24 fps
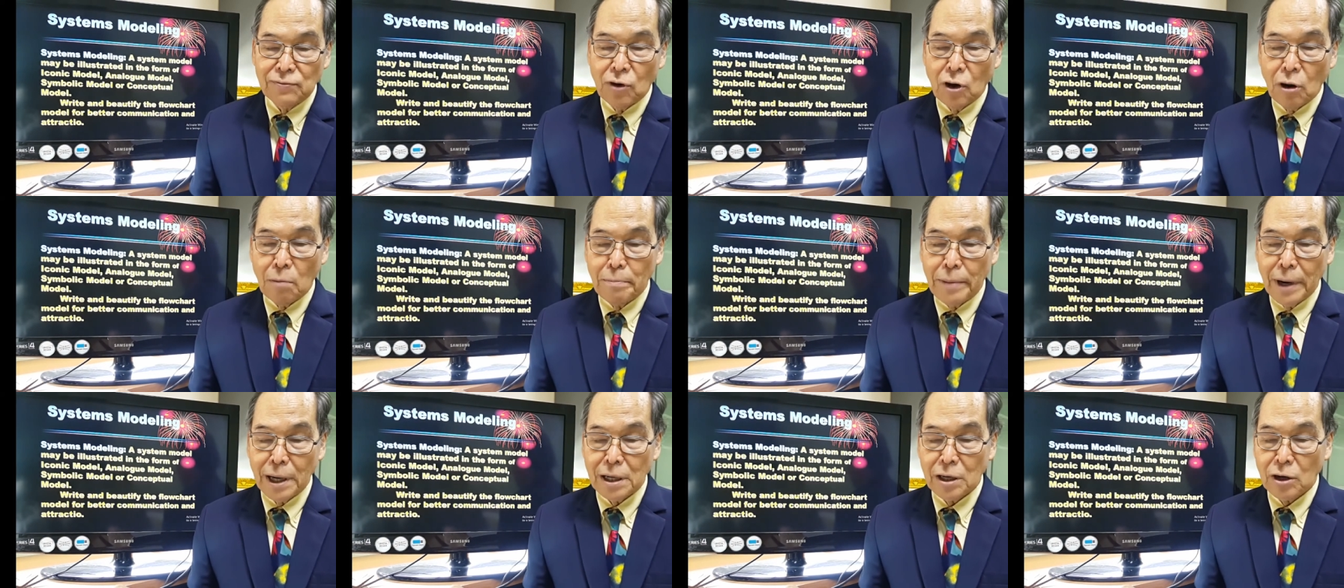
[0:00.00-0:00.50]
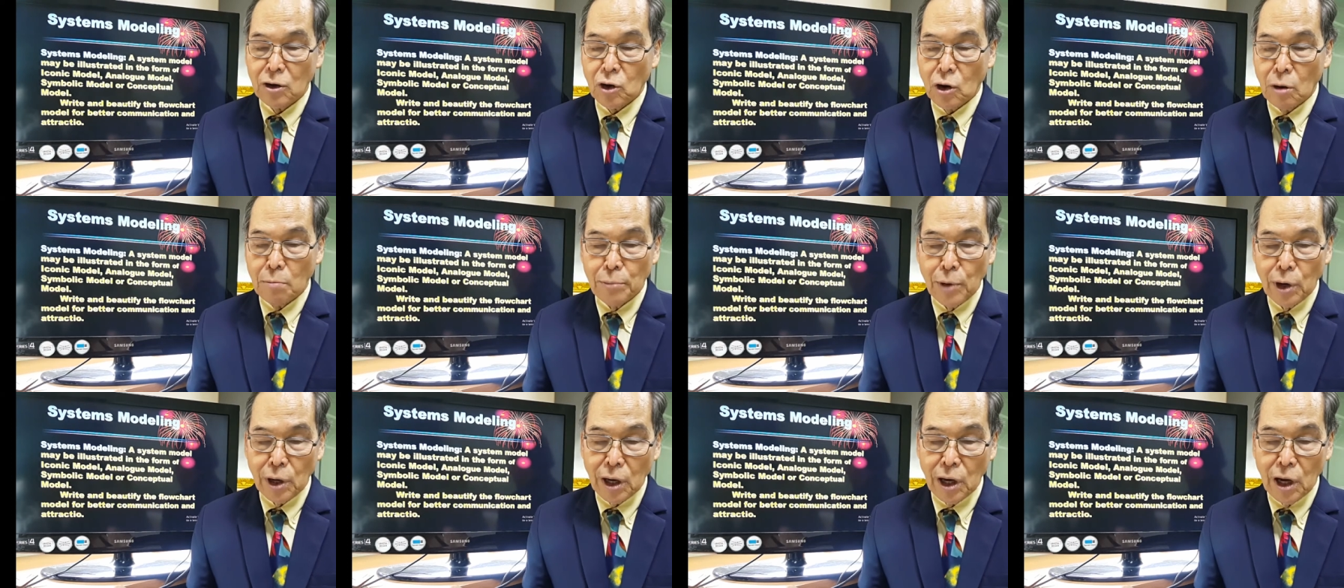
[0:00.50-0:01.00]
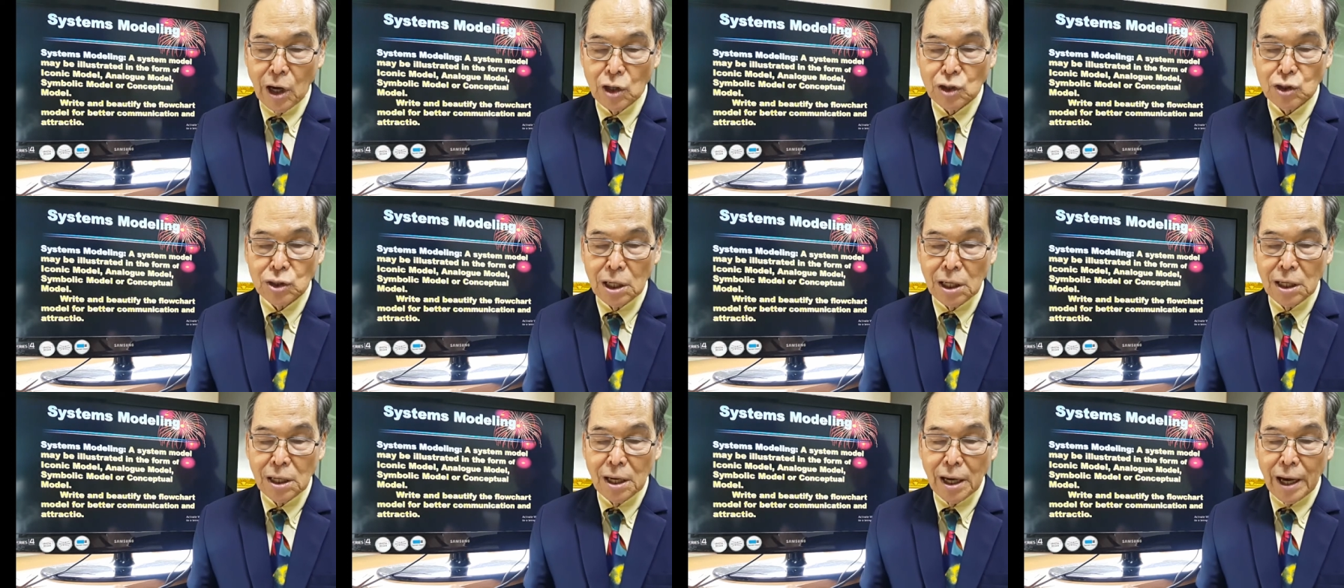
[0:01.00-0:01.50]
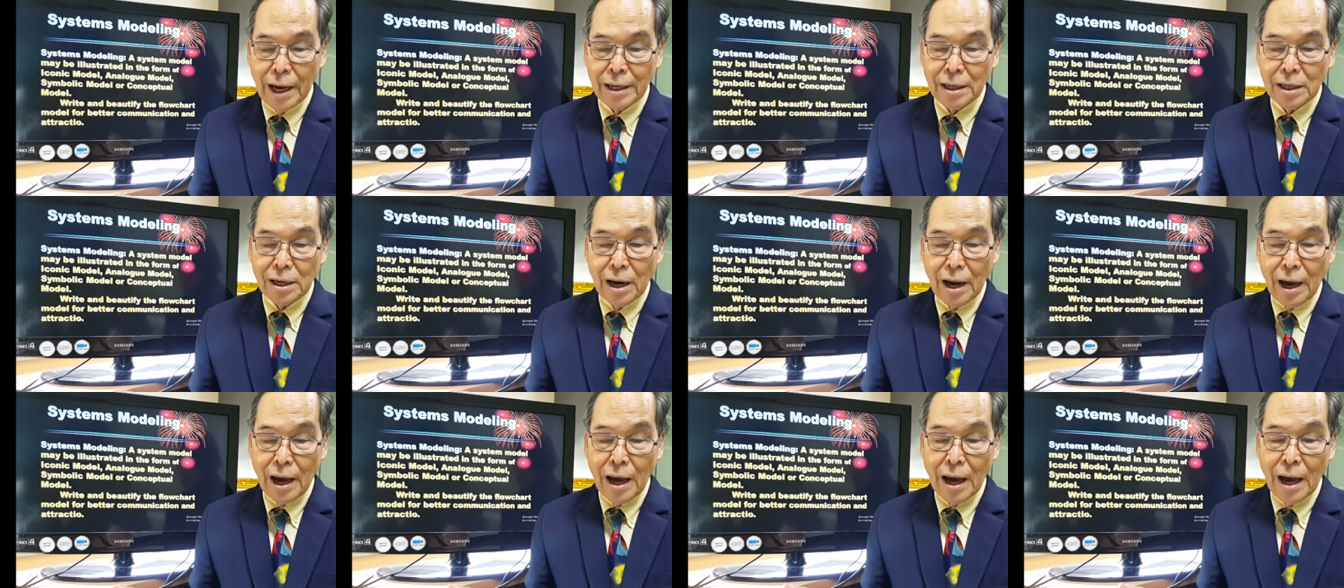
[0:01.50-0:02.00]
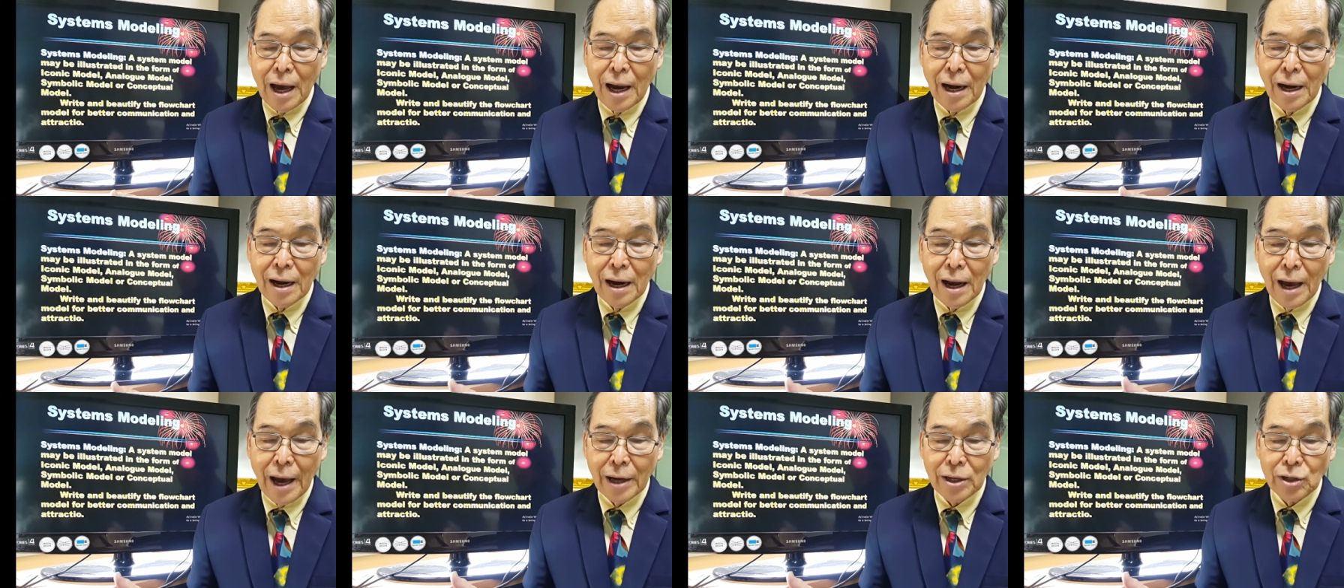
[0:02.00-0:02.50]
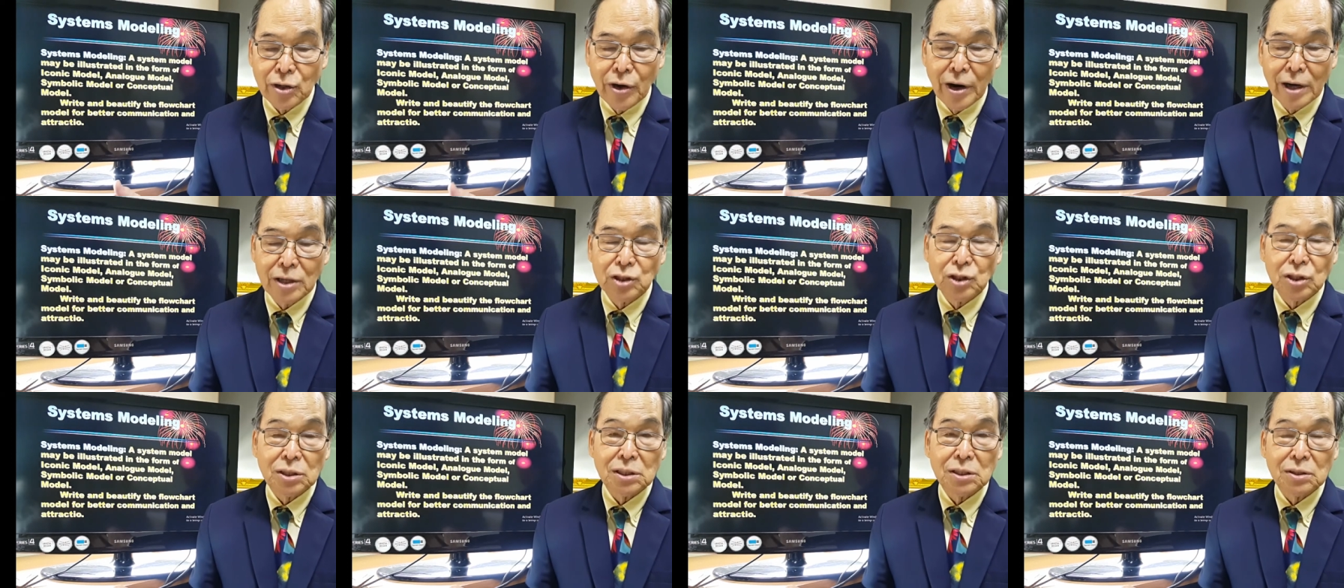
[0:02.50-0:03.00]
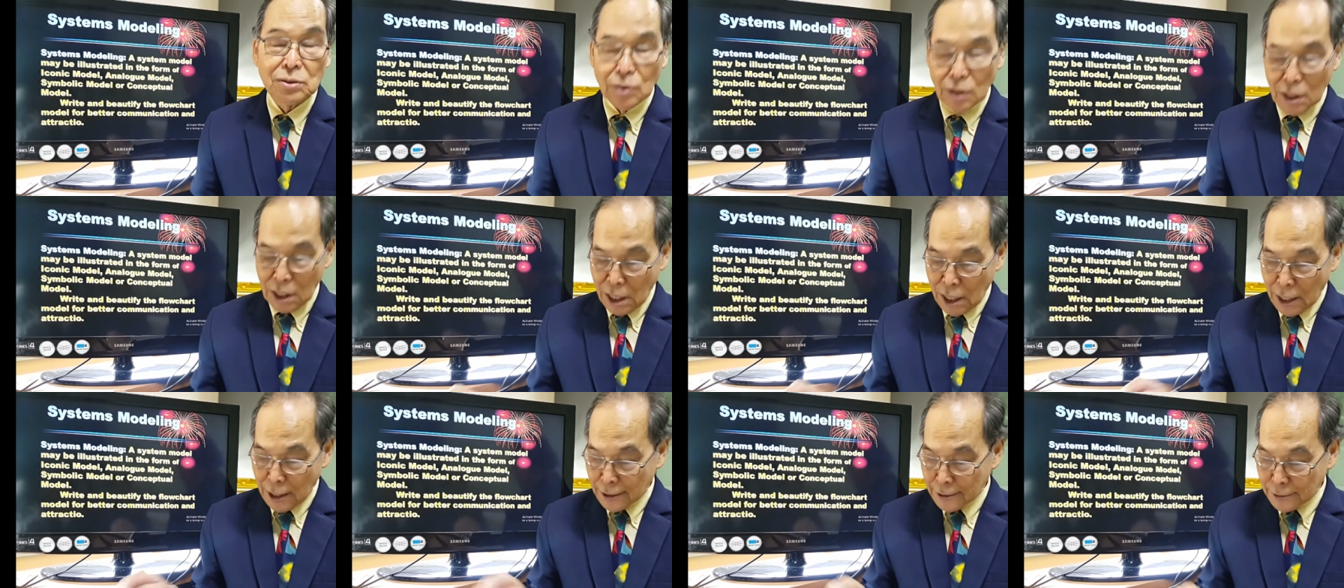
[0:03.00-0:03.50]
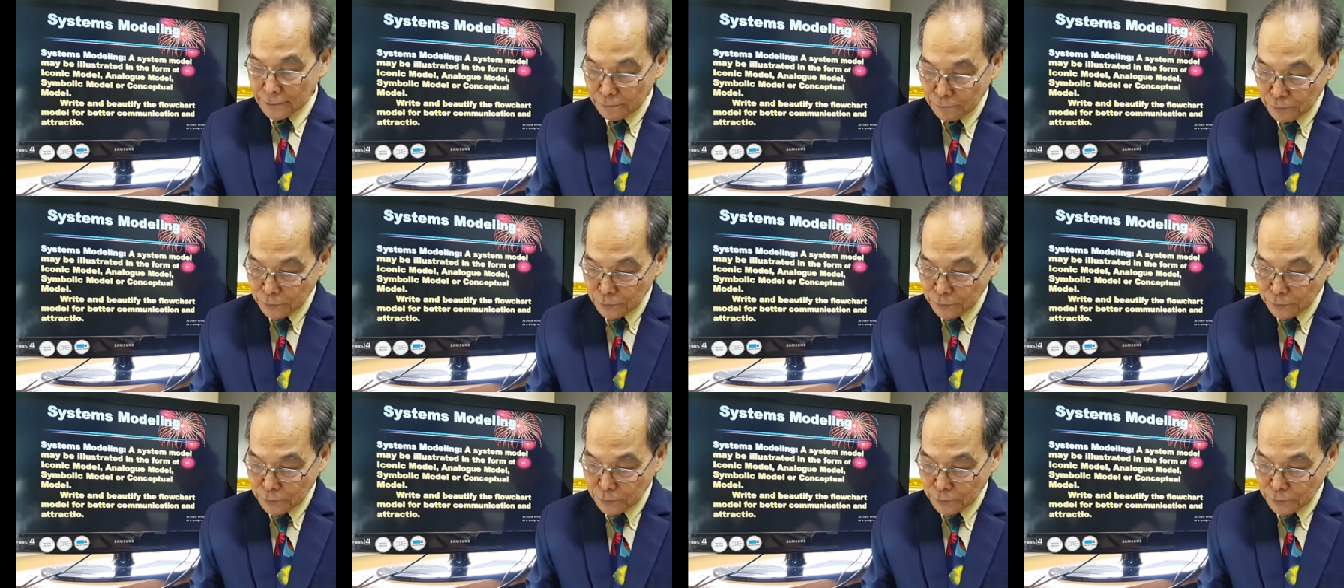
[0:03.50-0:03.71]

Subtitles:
for better communication and attraction. Okay.